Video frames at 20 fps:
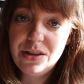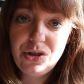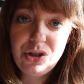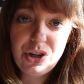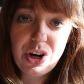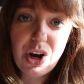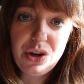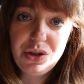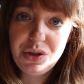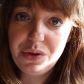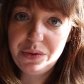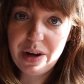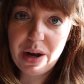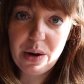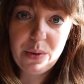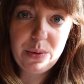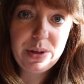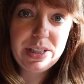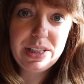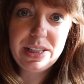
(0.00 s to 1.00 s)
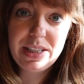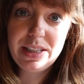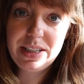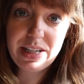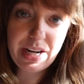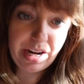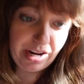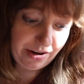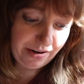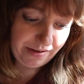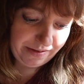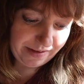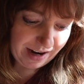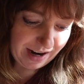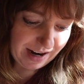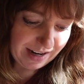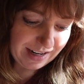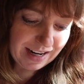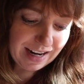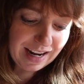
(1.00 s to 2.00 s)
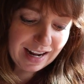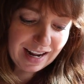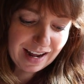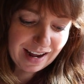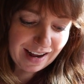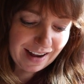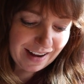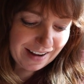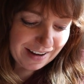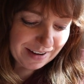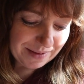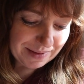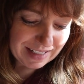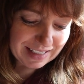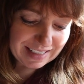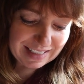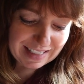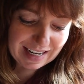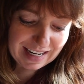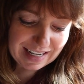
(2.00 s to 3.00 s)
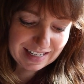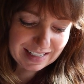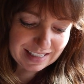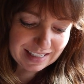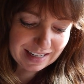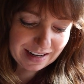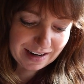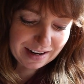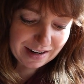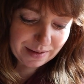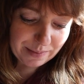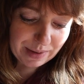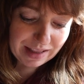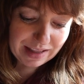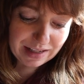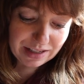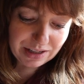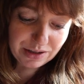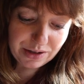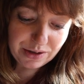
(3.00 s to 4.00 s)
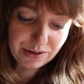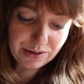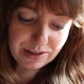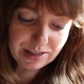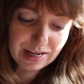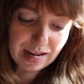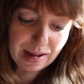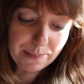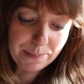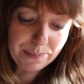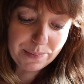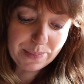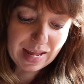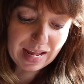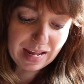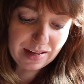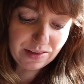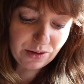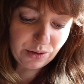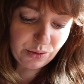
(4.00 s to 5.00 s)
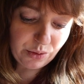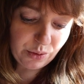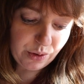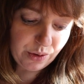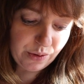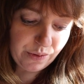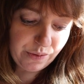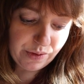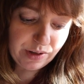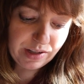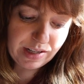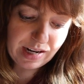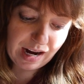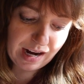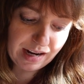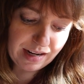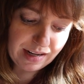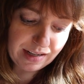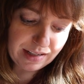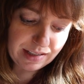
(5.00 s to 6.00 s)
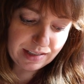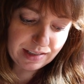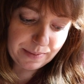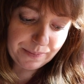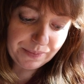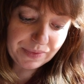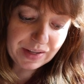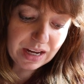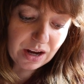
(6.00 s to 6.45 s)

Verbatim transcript: Jehoshaphat was terrified, um, it says, uh, by this news and begged the Lord for guidance.